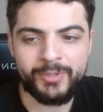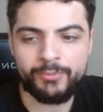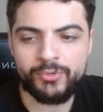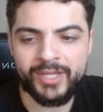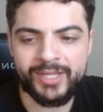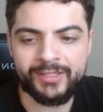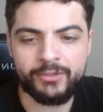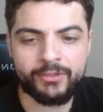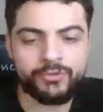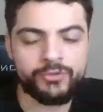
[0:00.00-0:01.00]
people are getting a
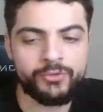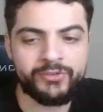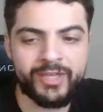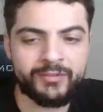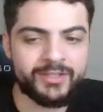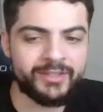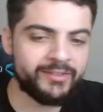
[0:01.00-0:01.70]
lot of good use out of it.